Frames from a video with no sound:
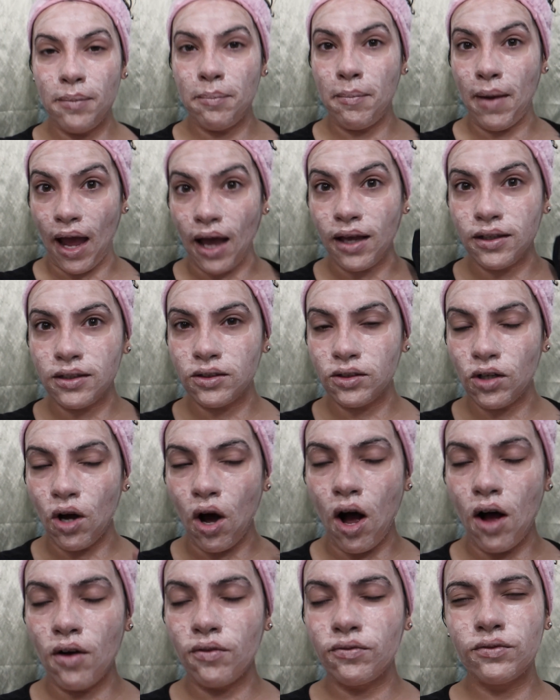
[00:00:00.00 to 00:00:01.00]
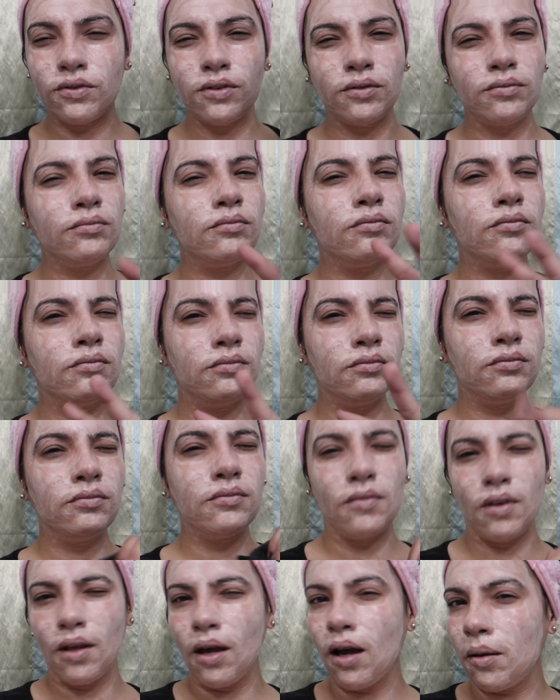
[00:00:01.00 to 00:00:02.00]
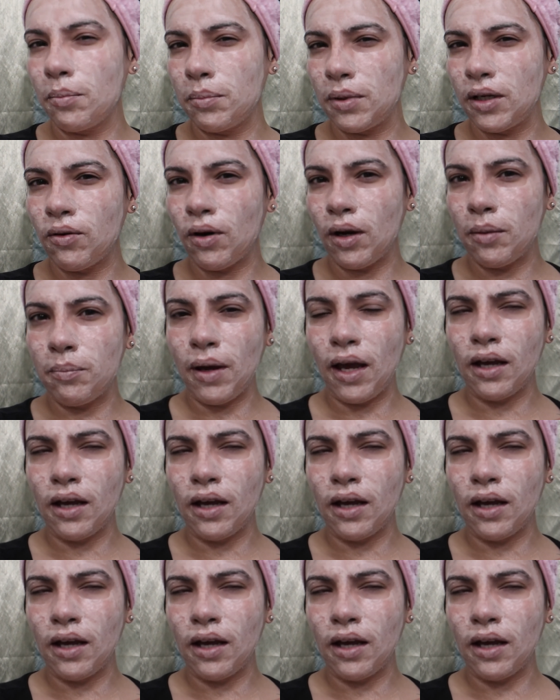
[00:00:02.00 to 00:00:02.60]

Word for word: the mask off. I'll be right